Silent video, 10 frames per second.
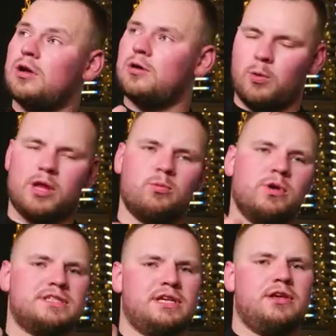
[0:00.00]
when we
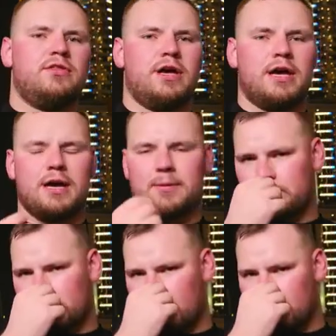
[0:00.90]
see the
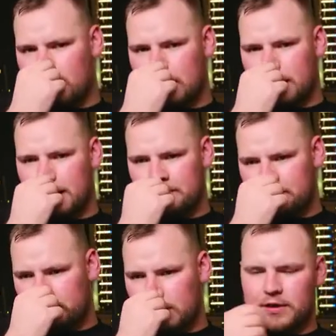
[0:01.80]

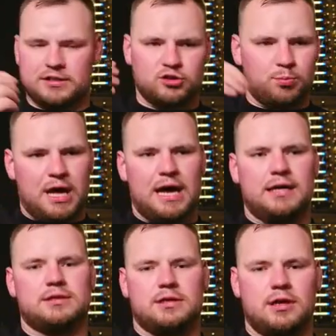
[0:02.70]
that supply
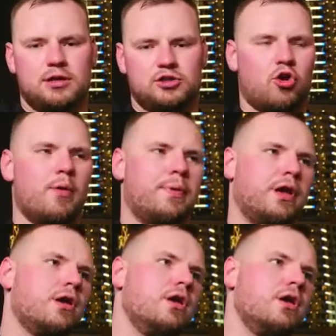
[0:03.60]
is dropping,